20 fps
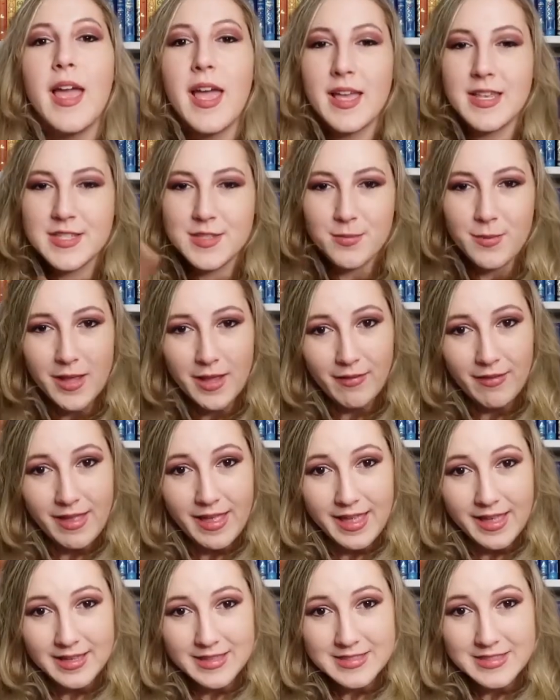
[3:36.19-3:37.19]
as well
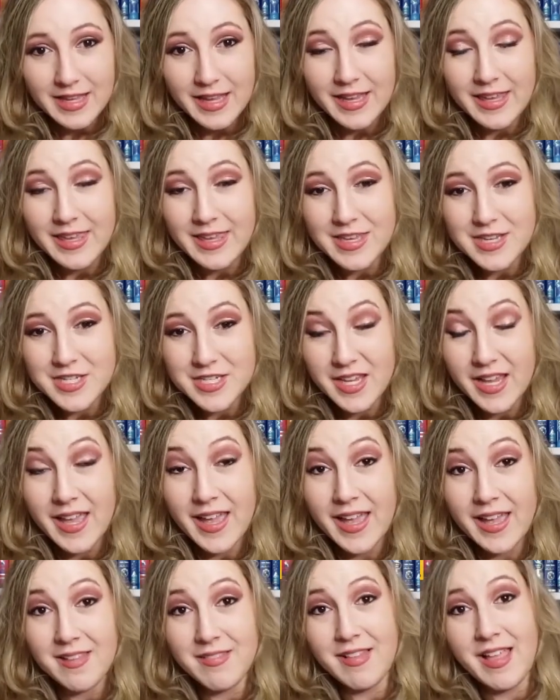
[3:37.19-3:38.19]
as Ayesha
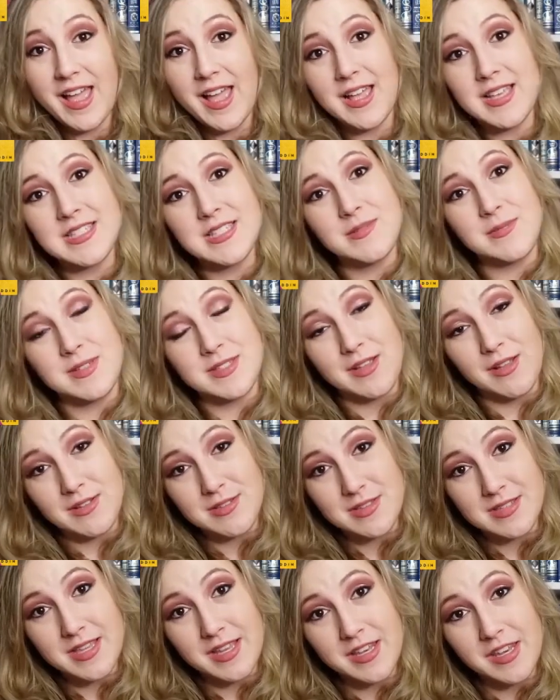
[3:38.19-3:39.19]
at Last was
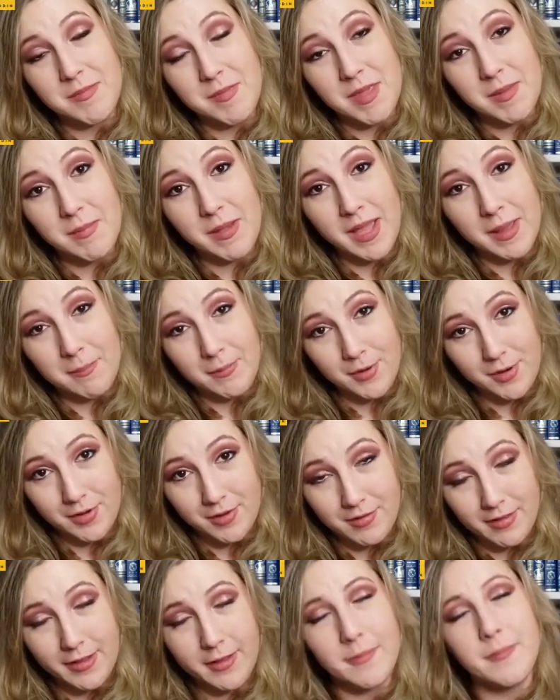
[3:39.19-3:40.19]
also sent to me by
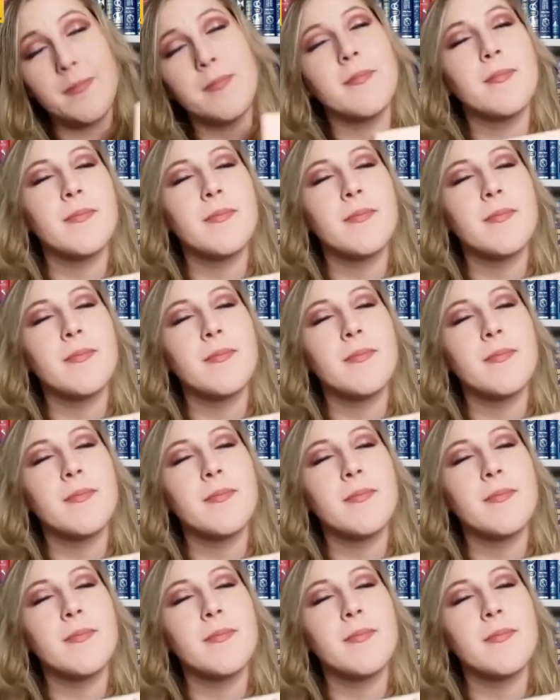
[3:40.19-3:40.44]
Berkeley.